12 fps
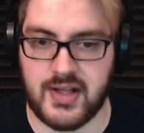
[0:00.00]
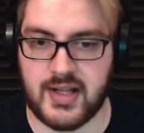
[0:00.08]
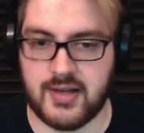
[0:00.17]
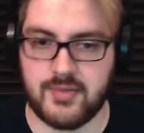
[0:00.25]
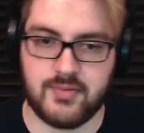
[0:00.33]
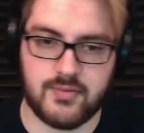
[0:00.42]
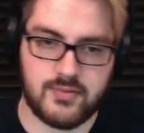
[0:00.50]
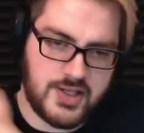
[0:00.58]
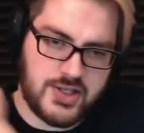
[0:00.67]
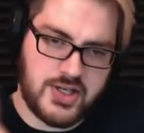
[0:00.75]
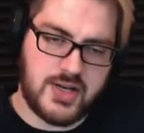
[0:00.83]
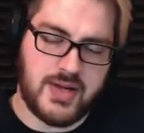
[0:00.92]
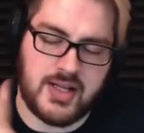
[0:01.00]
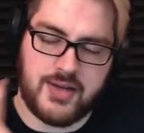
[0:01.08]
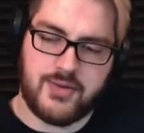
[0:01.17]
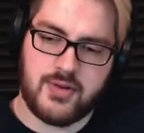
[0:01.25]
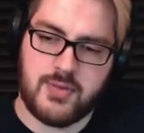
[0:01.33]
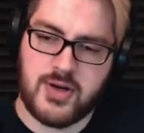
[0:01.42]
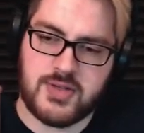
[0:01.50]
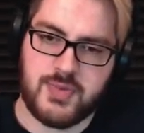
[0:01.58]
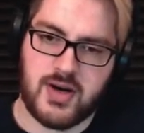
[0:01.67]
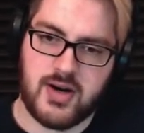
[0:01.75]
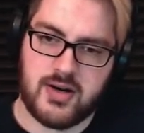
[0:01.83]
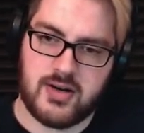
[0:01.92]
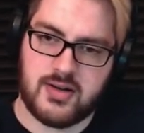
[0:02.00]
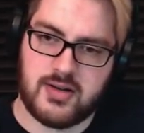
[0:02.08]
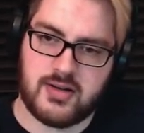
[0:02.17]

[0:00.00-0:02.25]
Like, legitimately, for the most part,